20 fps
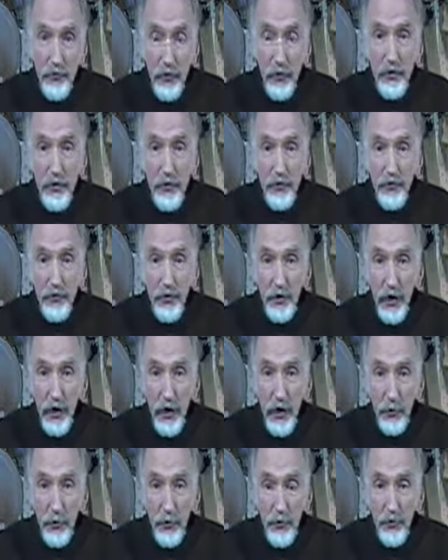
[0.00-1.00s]
very different
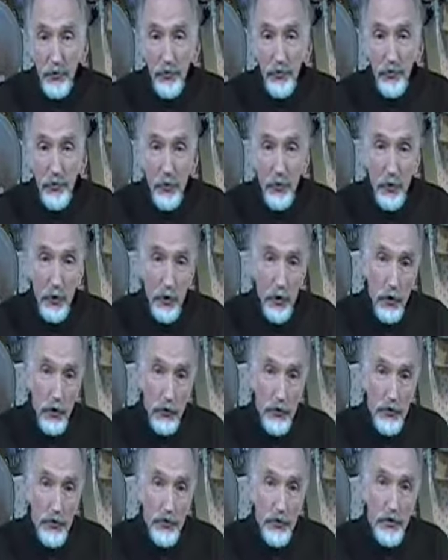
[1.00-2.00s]
diameters, from the
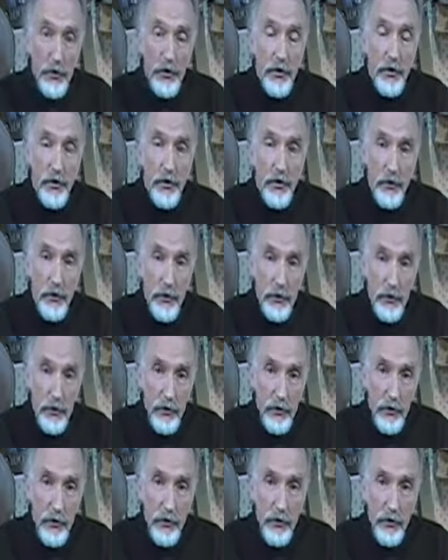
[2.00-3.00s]
lowest
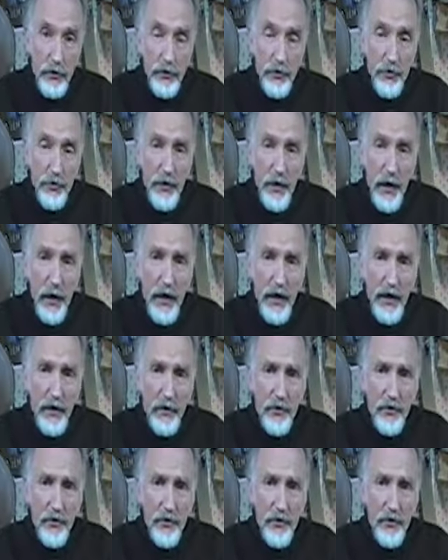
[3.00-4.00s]
to the
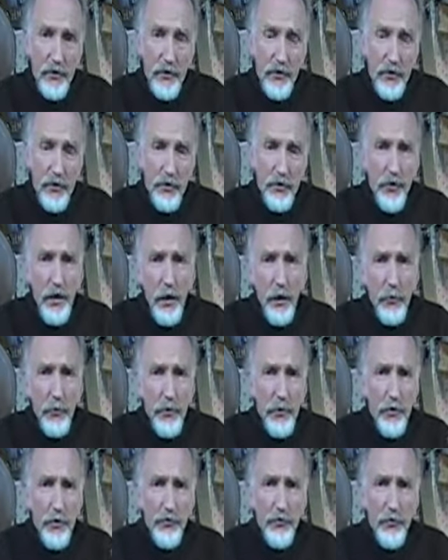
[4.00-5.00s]
highest. So that would
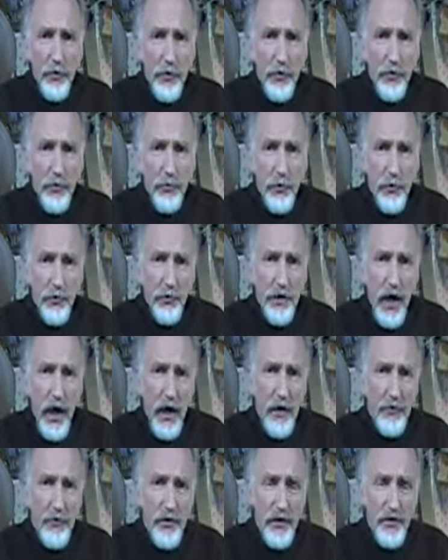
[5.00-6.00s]
be the first most
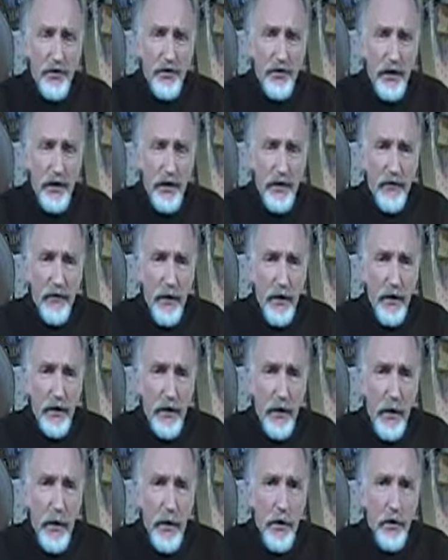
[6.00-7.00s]
obvious thing, that
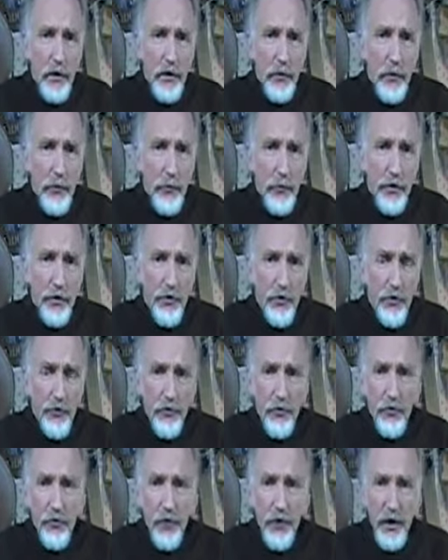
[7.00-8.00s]
the pitch of
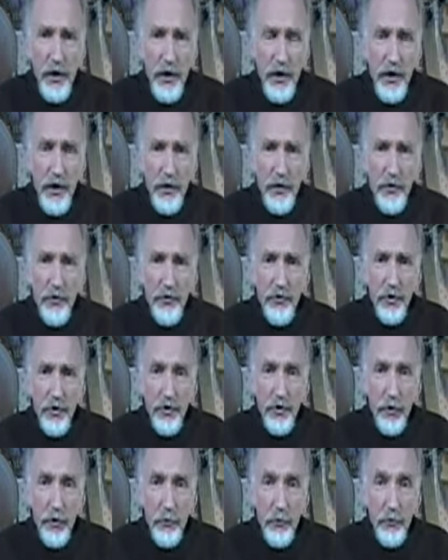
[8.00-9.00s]
a string is
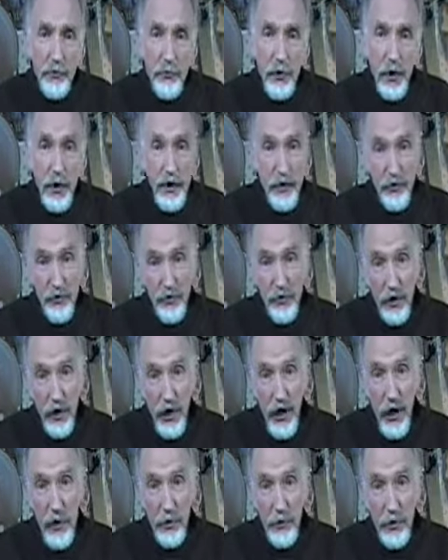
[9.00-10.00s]
determined by its
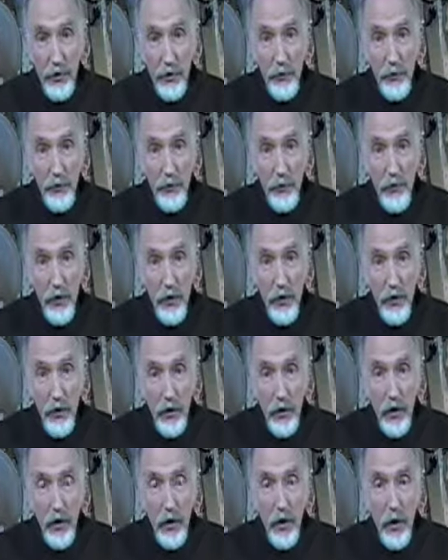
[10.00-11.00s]
diameter.
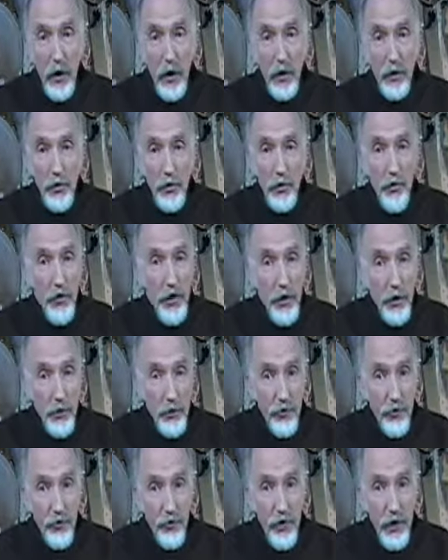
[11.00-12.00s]
A thicker
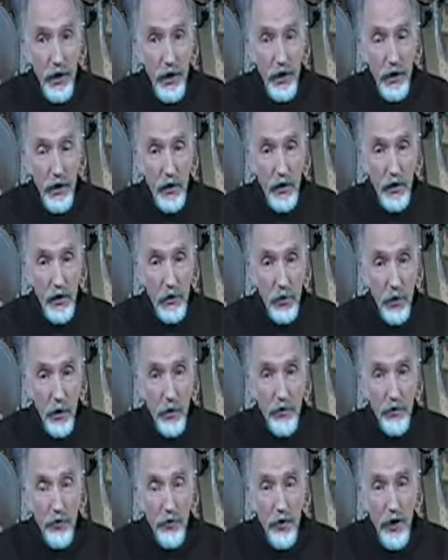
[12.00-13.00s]
string,
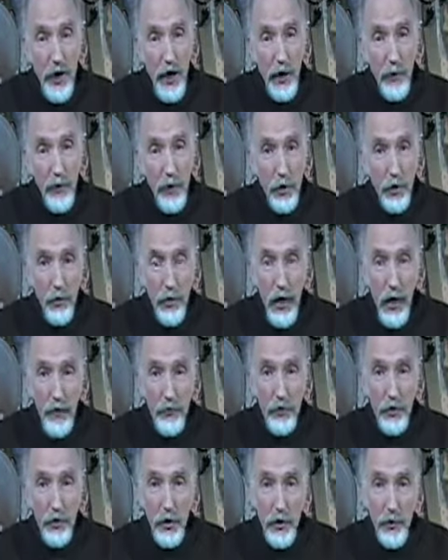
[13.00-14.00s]
larger diameter, will
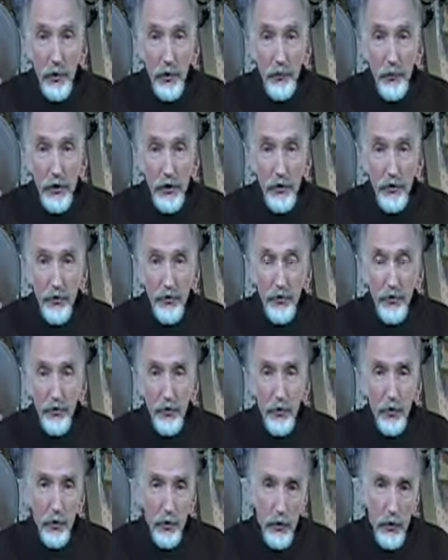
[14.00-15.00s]
have a lower pitch,
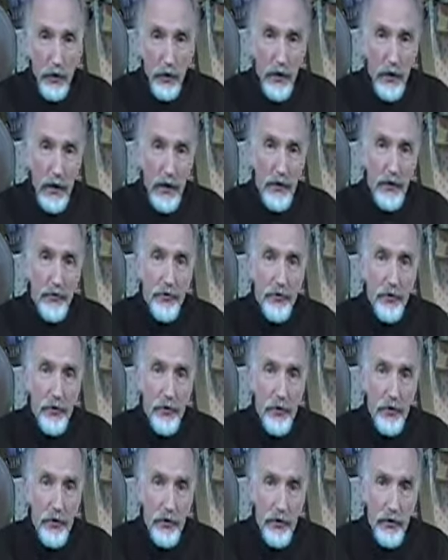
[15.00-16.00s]
whereas
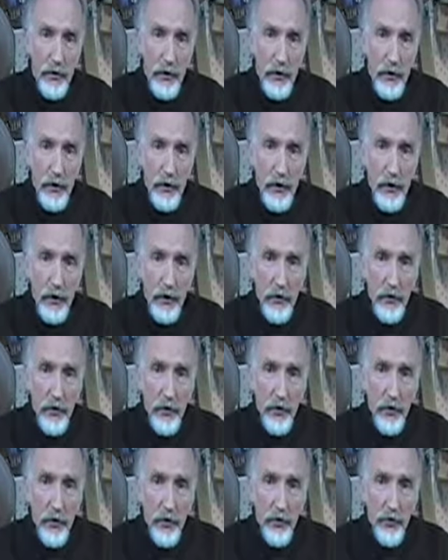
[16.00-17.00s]

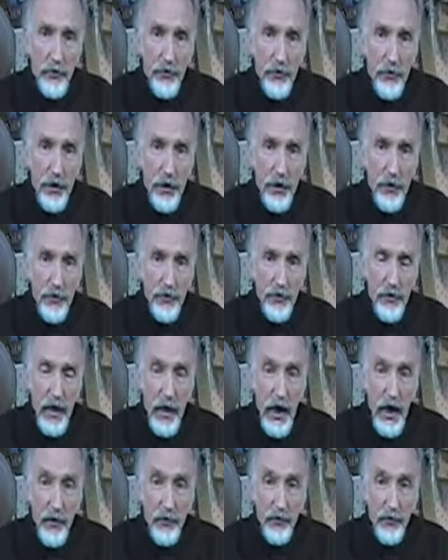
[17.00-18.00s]
the thinner strings
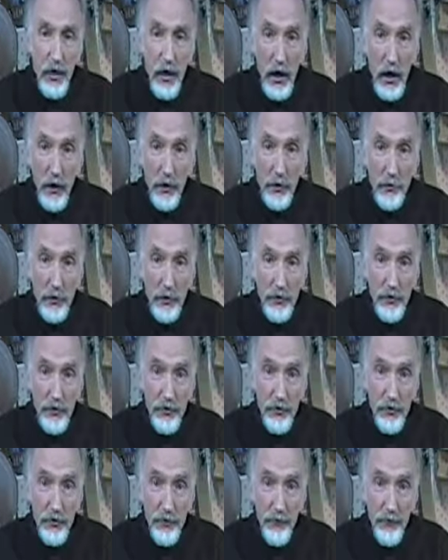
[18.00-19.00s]
have higher
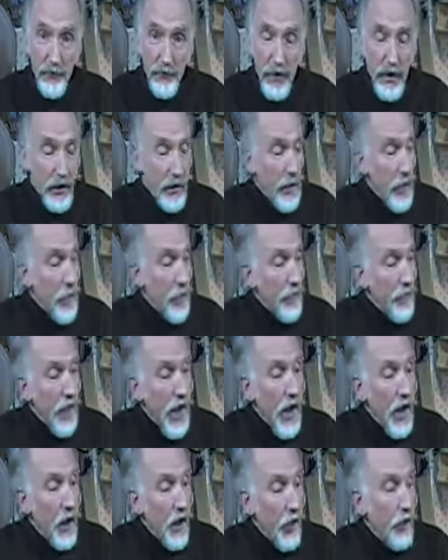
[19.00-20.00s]
pitches.
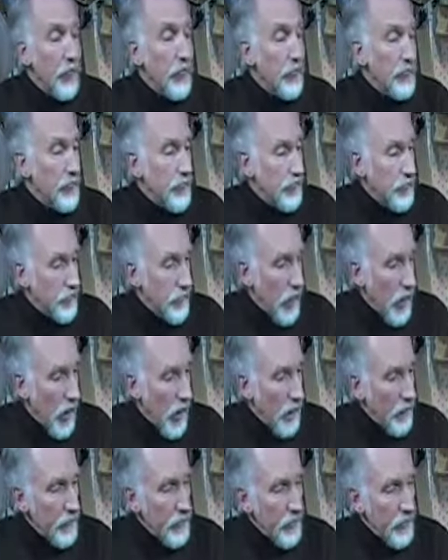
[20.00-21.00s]
Now,
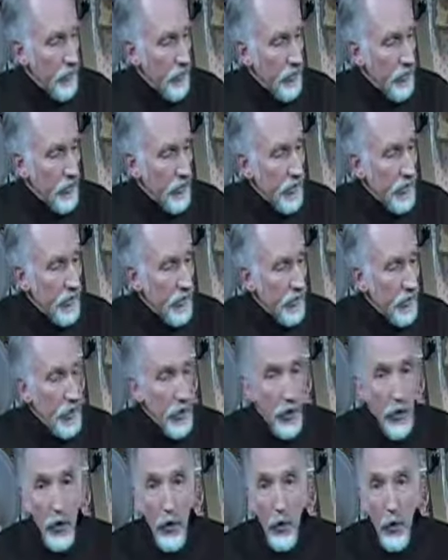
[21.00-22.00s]
obviously,
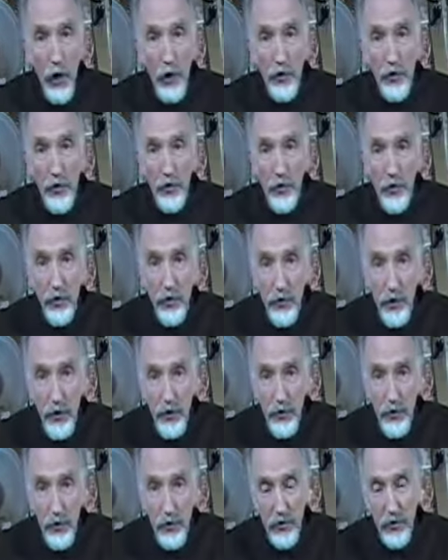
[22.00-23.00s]
when you're
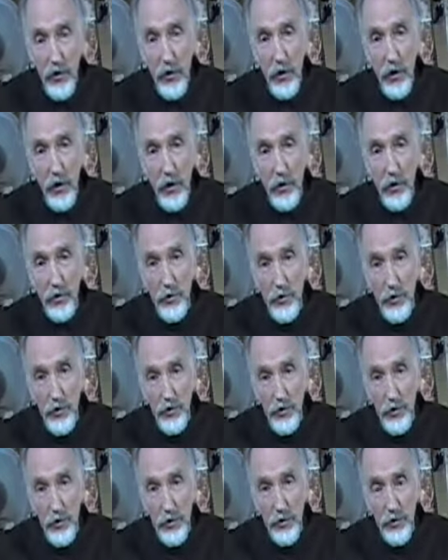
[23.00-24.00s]
tuning the guitar
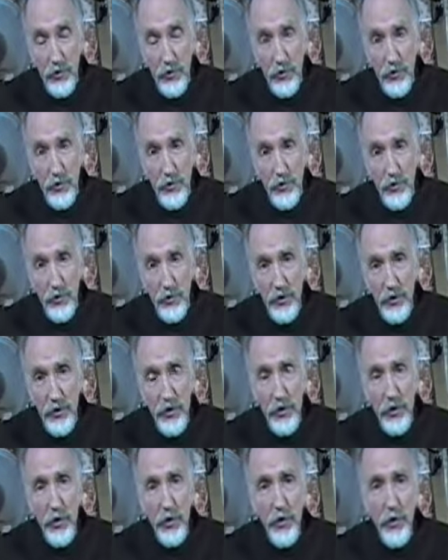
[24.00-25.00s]
using the tuners,
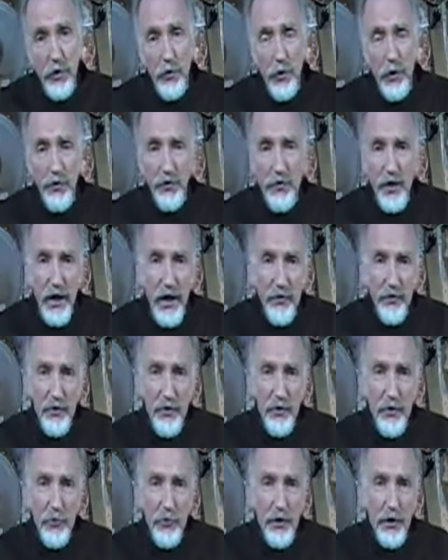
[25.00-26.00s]
you are
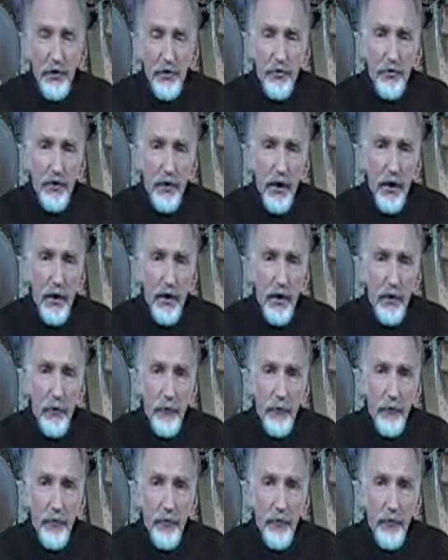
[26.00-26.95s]
changing the pitch there,